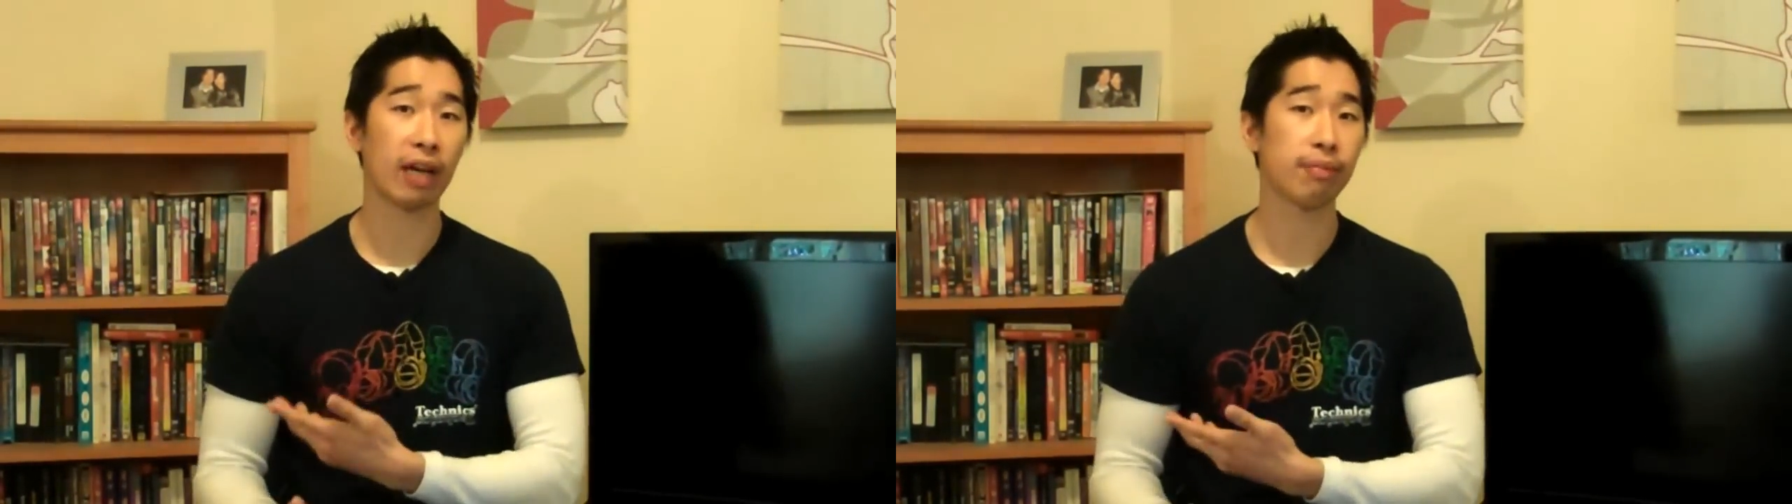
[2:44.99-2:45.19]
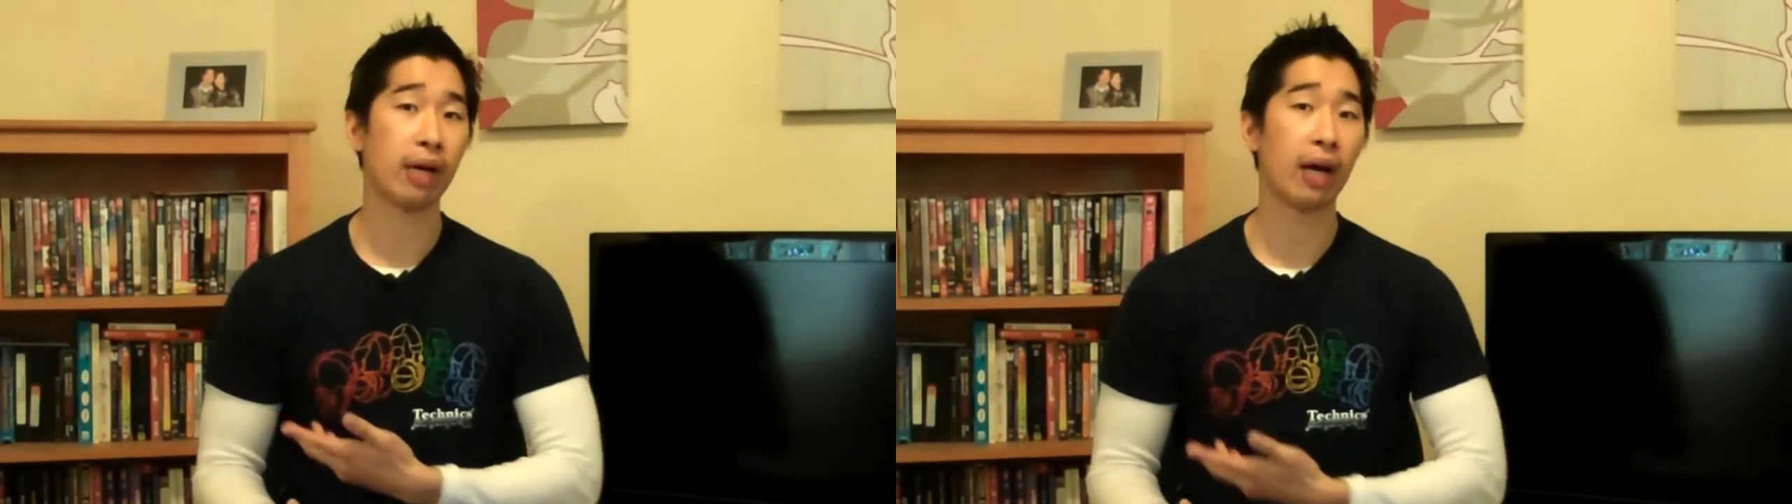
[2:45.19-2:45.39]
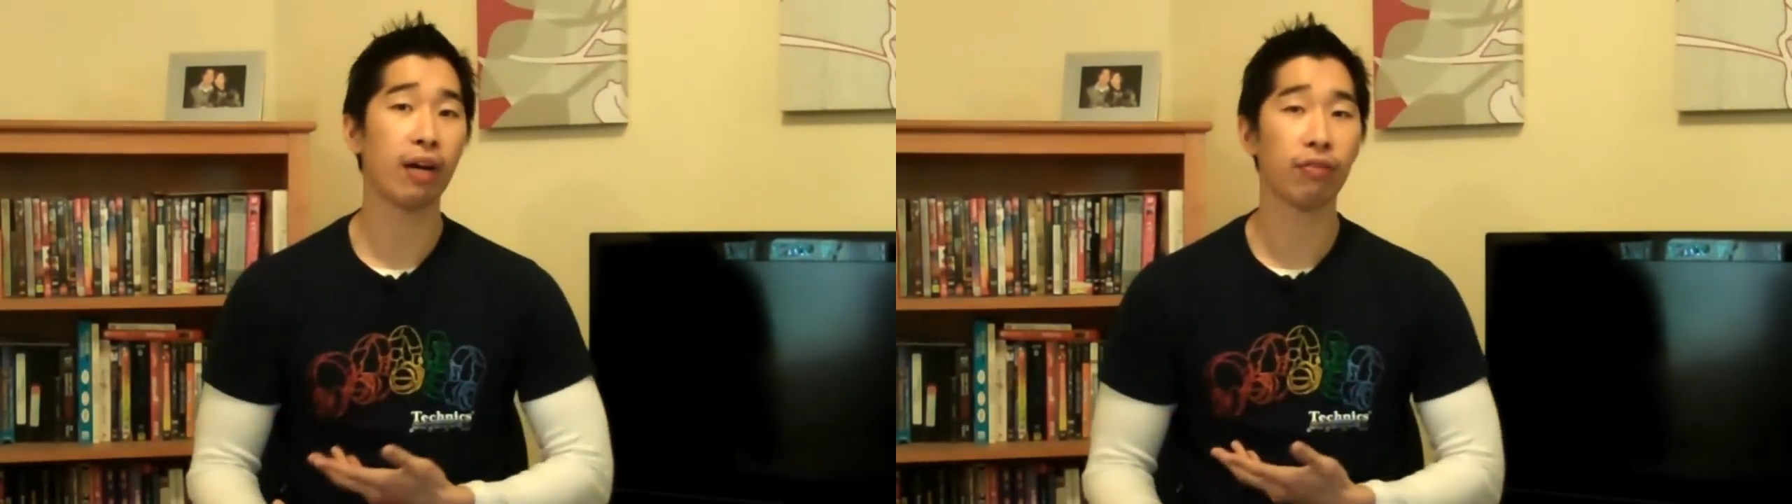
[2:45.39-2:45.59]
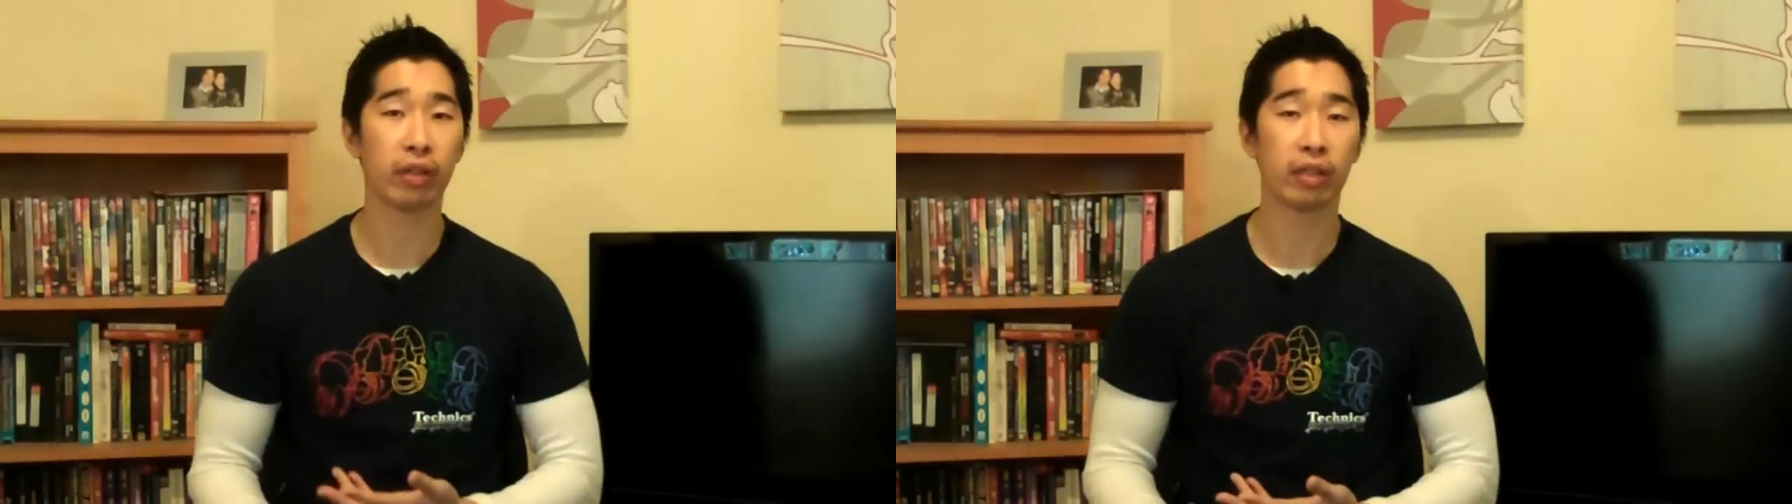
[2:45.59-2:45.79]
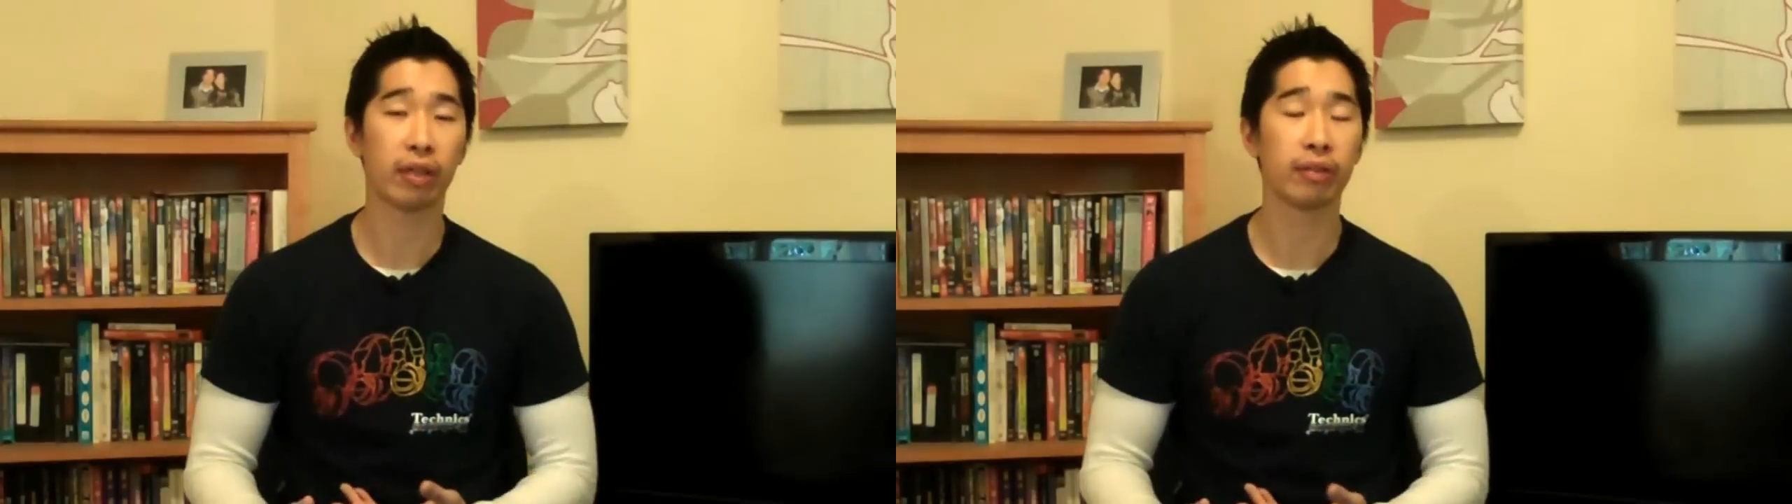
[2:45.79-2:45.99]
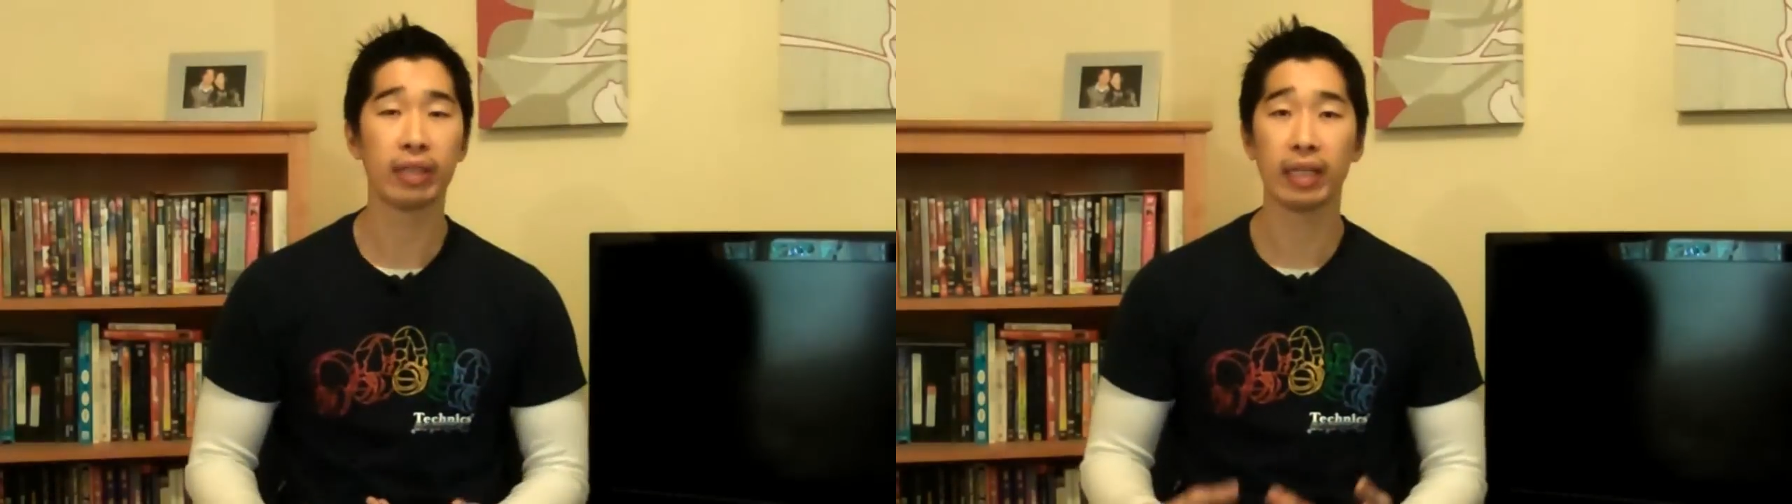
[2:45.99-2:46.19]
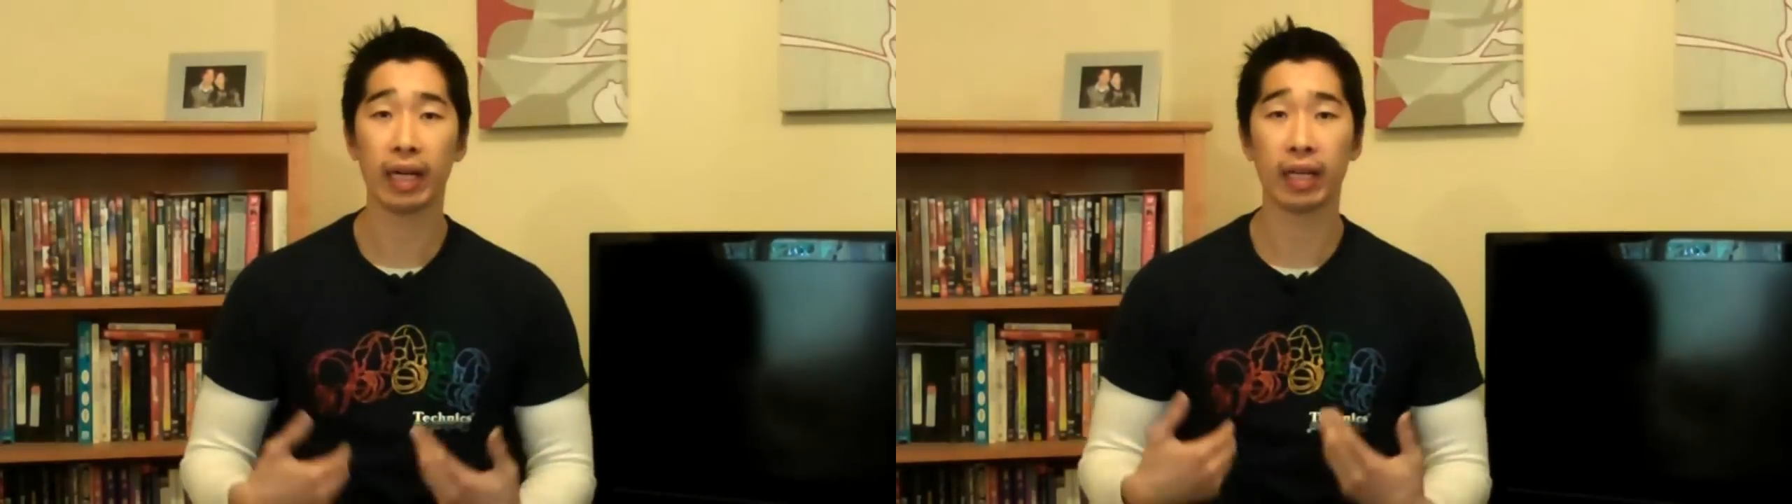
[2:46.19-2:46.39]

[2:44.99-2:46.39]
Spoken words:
have my iPhone on